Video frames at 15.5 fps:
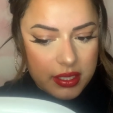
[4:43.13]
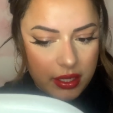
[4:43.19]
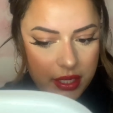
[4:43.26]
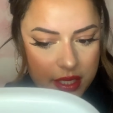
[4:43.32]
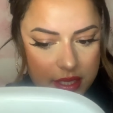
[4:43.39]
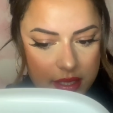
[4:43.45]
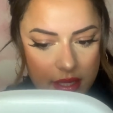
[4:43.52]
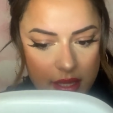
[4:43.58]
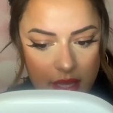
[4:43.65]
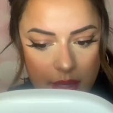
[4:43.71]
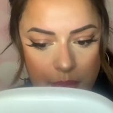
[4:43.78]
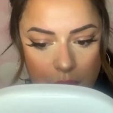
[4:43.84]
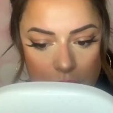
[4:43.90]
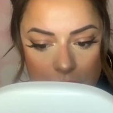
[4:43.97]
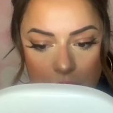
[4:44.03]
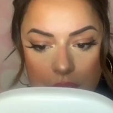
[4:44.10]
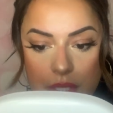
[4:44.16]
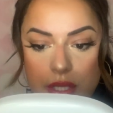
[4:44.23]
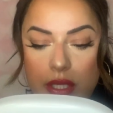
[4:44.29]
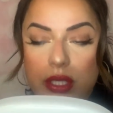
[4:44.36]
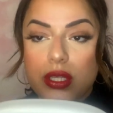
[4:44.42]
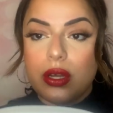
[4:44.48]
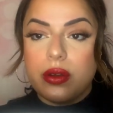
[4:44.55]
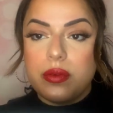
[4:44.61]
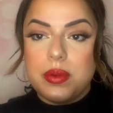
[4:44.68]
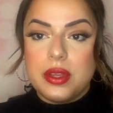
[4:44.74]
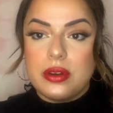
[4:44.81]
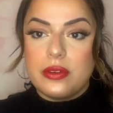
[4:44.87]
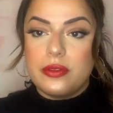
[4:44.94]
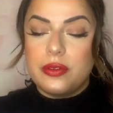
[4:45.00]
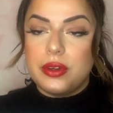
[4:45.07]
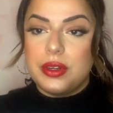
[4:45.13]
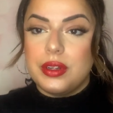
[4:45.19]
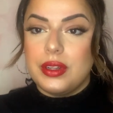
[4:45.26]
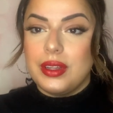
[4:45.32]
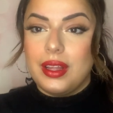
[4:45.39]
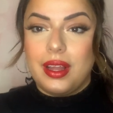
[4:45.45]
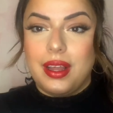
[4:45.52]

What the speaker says: Honestly, they both look so beautiful.